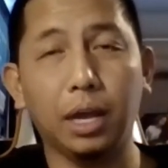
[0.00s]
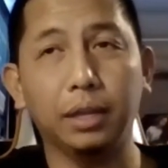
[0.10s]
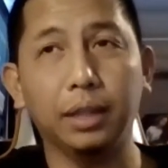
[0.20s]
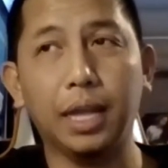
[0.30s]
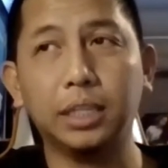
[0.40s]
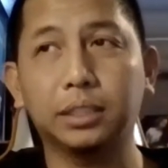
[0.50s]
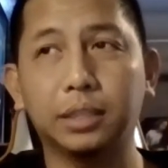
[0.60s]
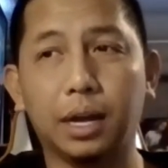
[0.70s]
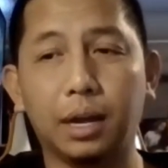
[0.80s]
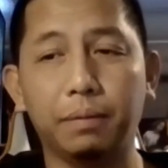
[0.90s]
last
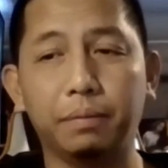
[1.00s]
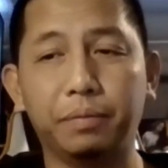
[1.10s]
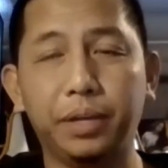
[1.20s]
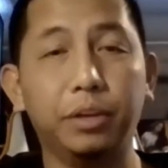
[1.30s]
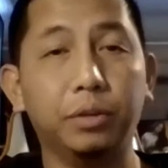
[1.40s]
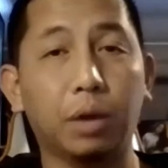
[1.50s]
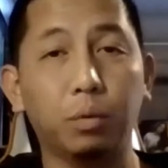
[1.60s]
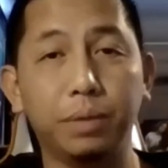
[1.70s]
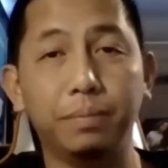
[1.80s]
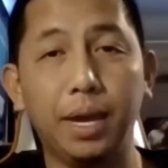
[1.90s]
uh, video that
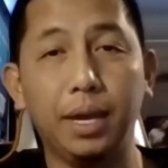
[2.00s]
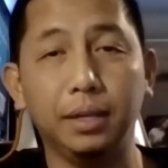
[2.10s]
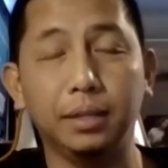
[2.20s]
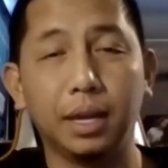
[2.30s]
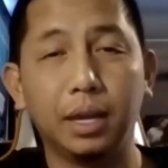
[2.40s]
we made